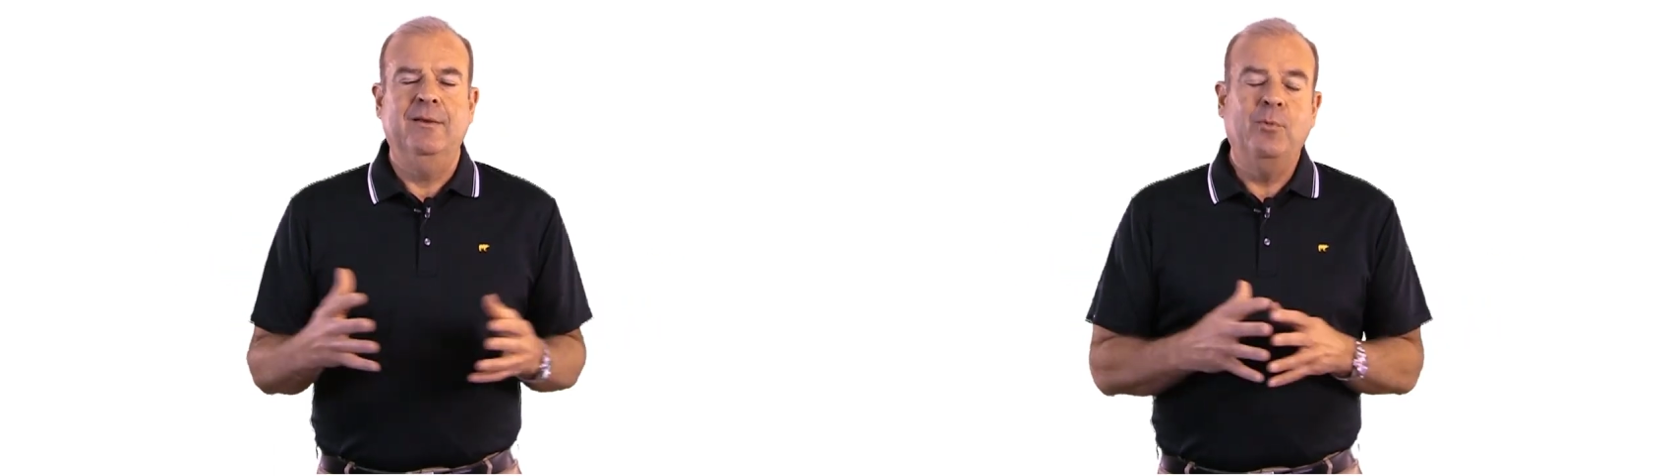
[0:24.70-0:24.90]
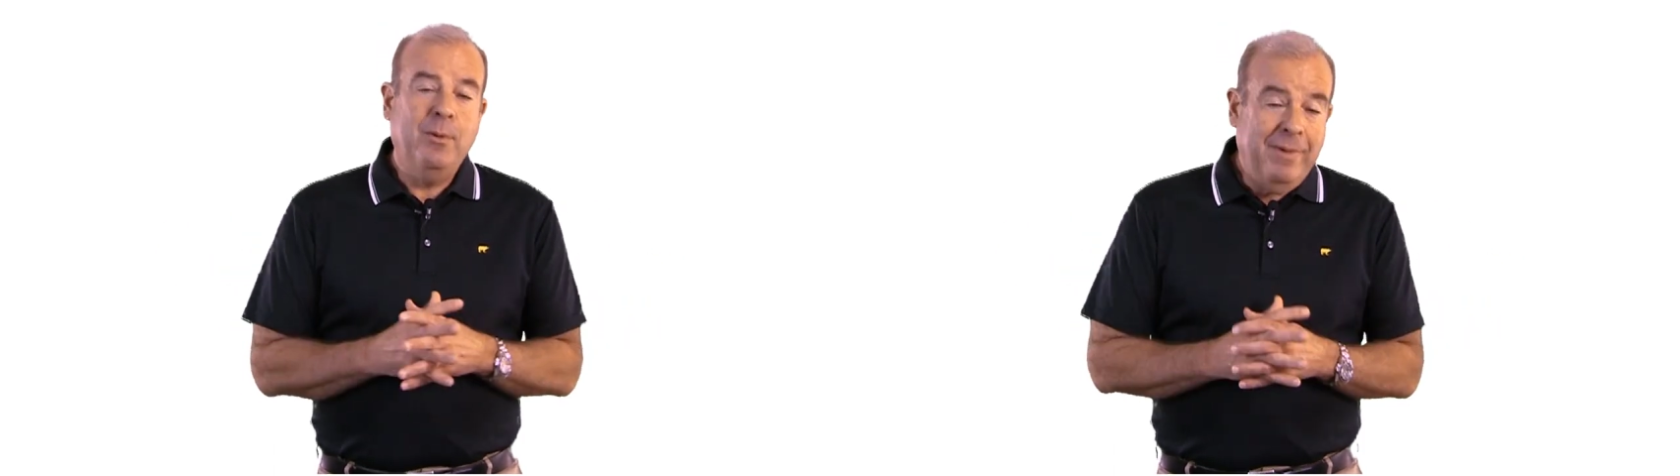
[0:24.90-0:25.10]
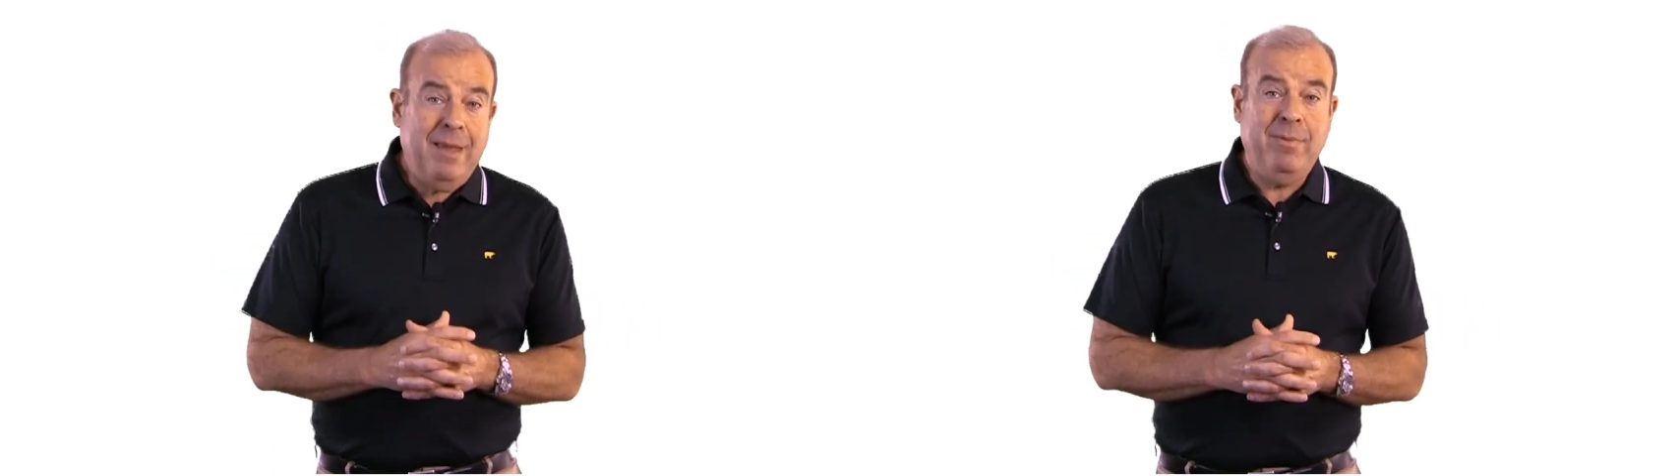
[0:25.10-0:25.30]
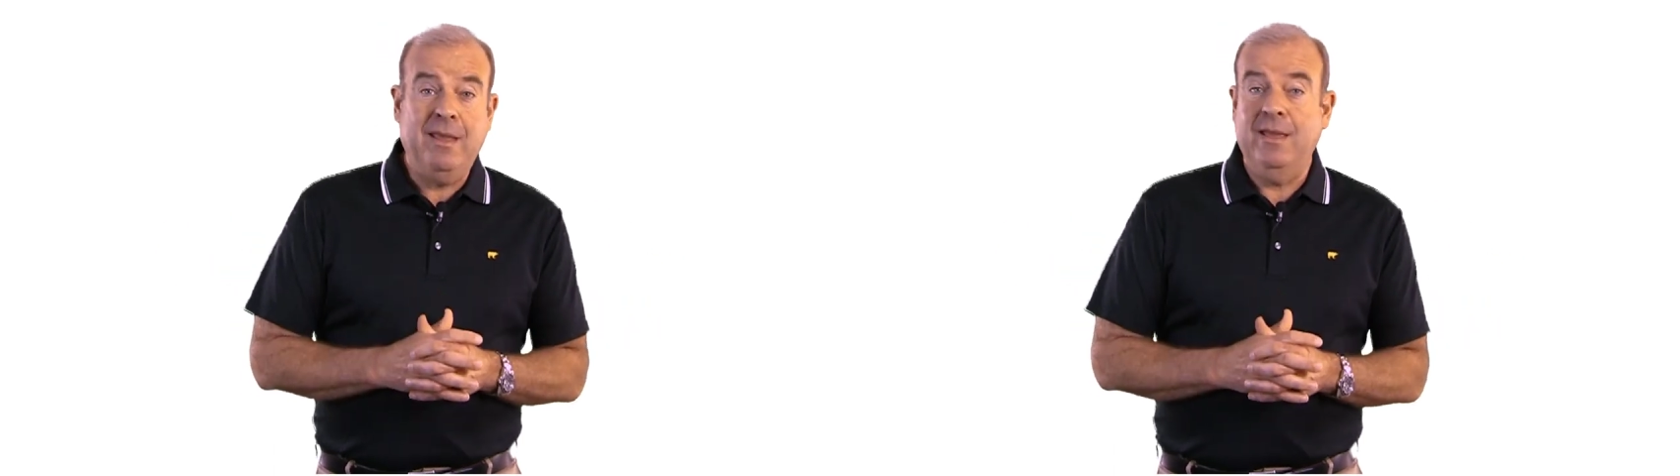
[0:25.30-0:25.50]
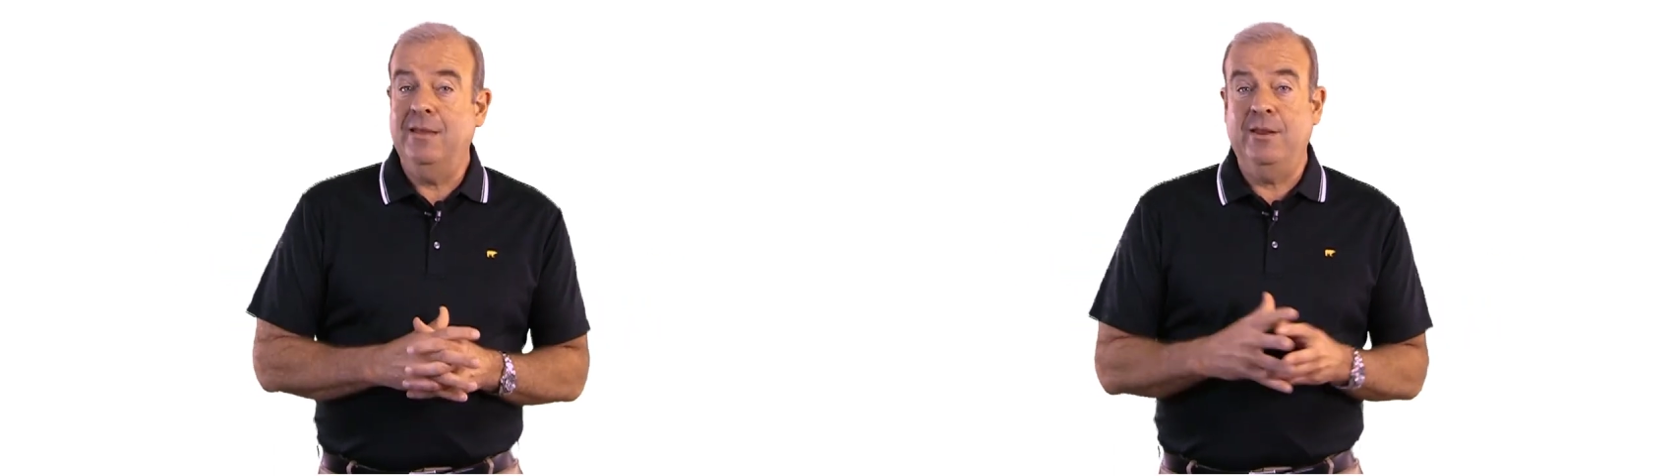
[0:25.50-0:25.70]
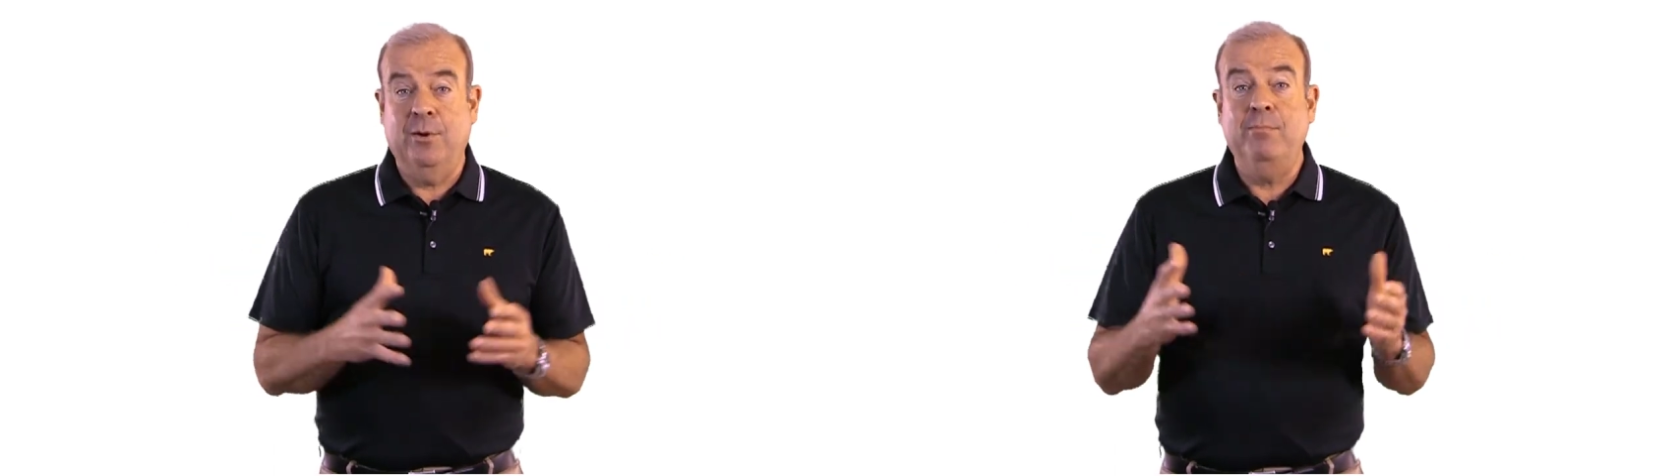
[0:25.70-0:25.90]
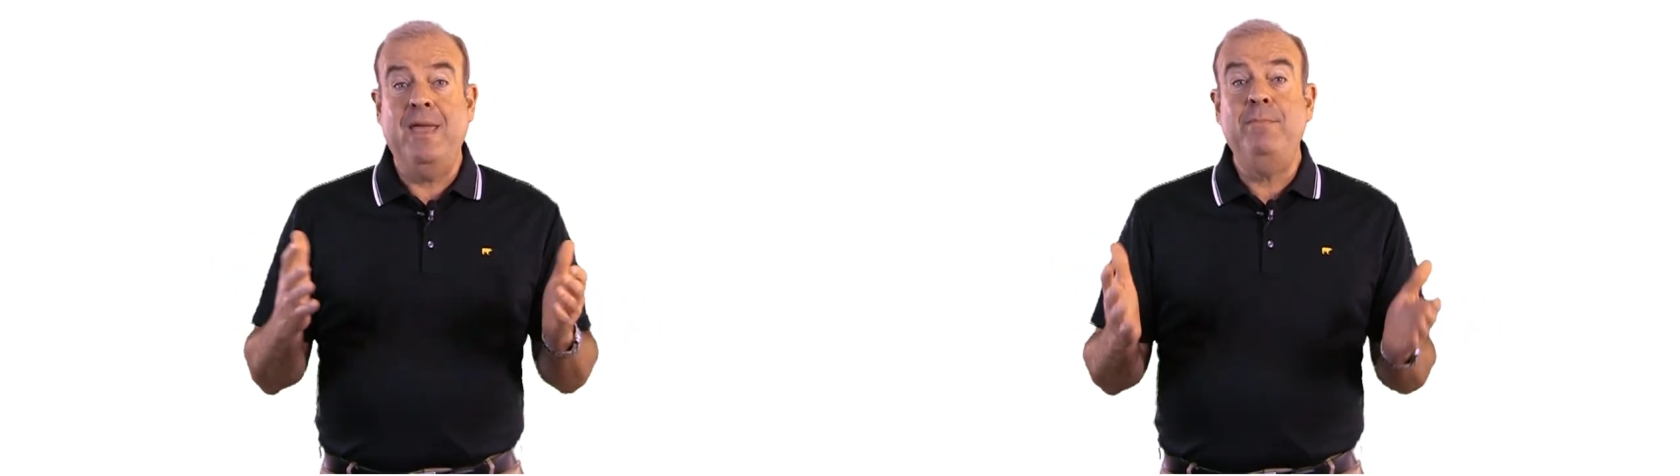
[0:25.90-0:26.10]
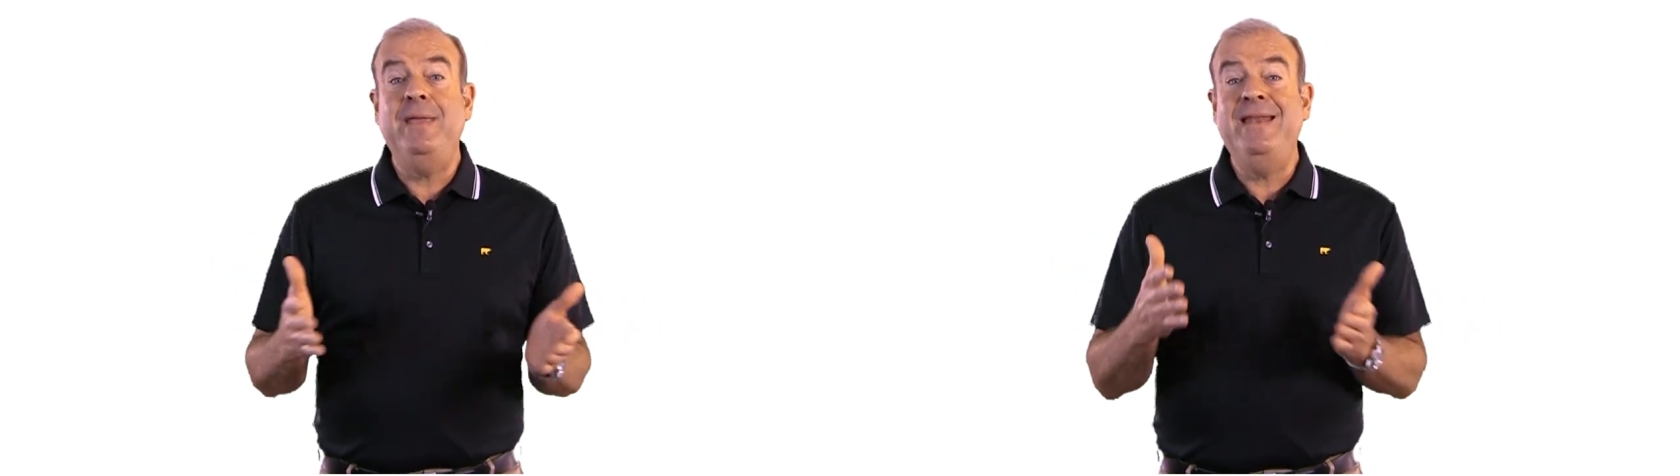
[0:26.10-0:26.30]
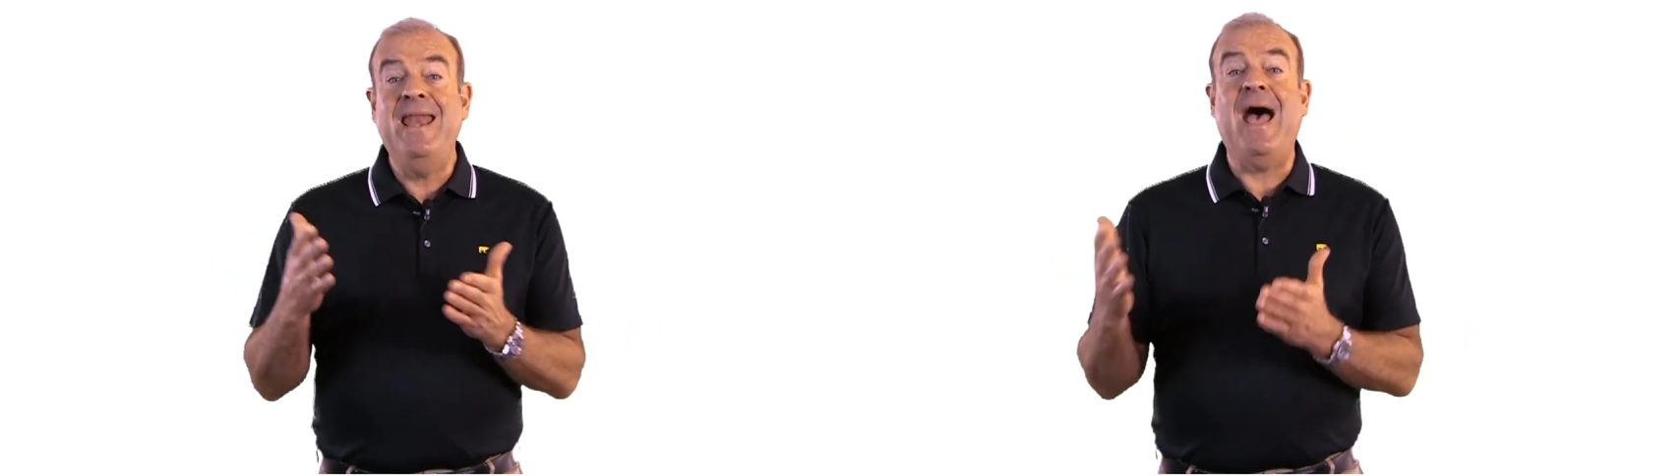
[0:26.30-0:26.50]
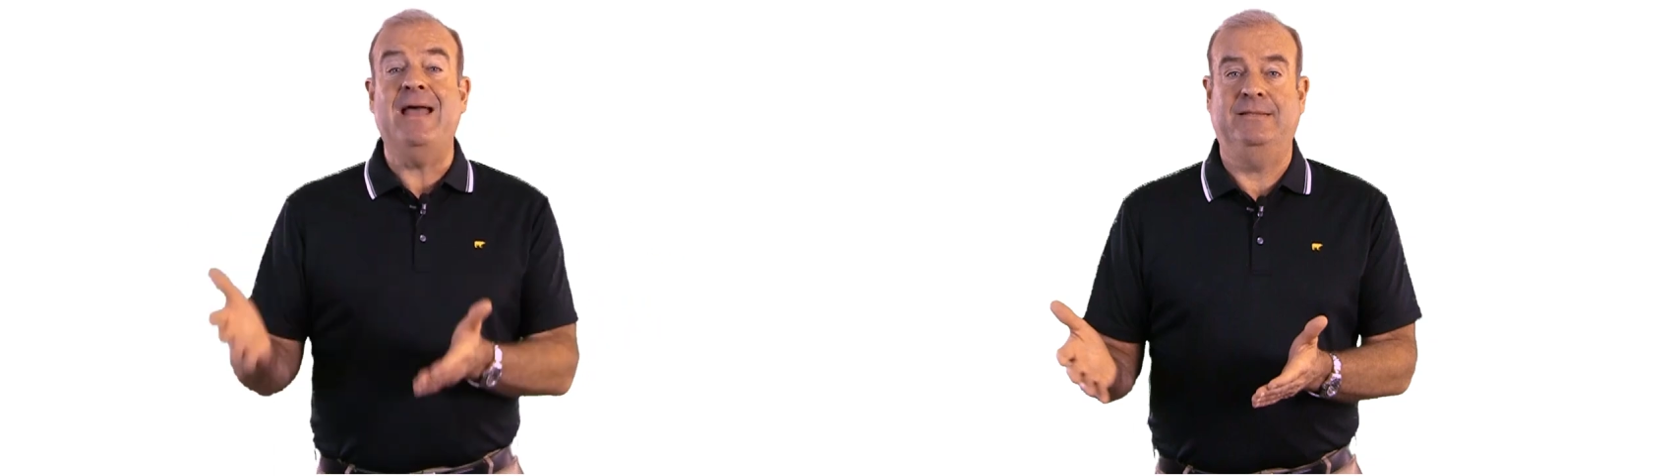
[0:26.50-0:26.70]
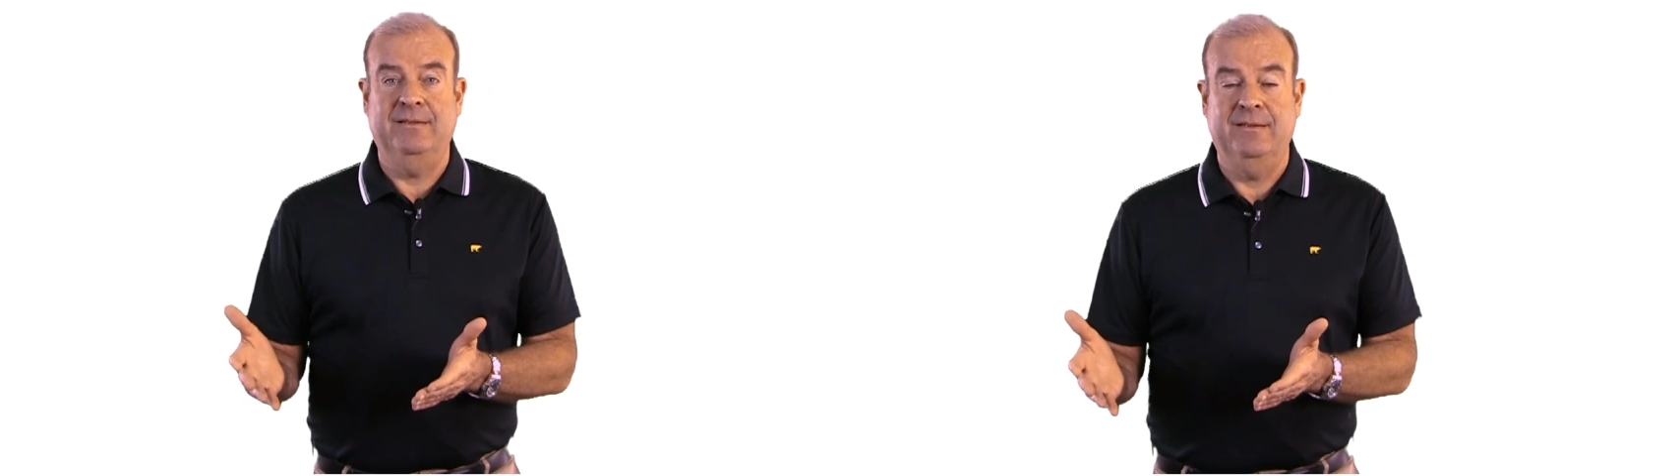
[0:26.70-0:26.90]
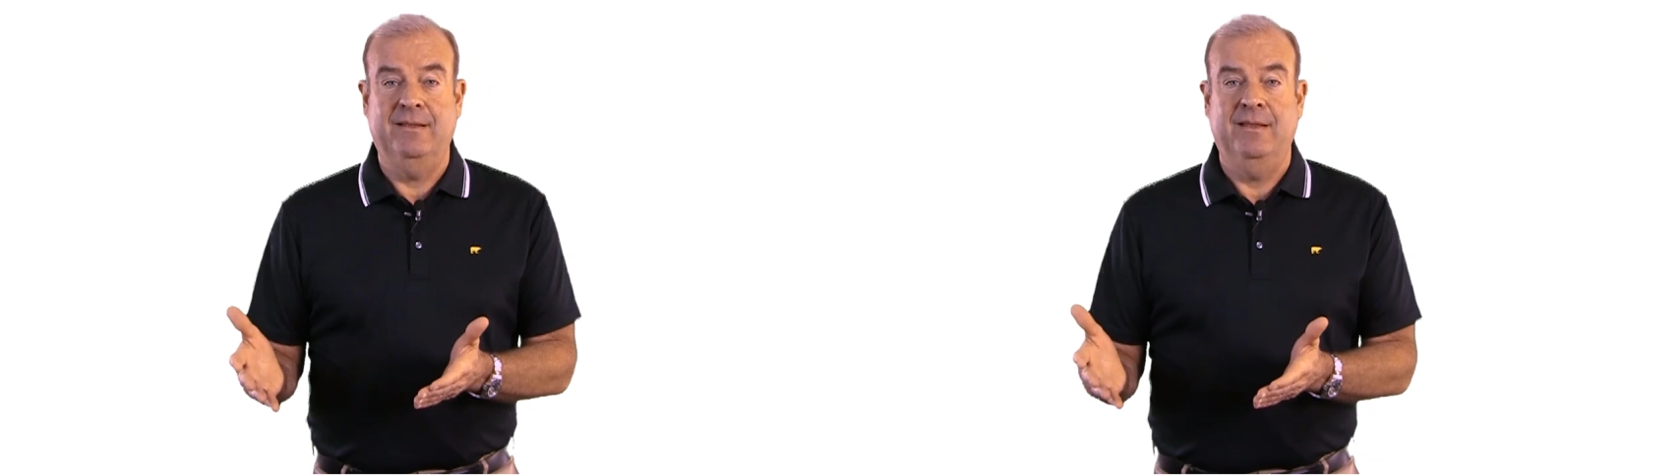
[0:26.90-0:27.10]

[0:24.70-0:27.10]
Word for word: Well, maybe, uh, you know, maybe not.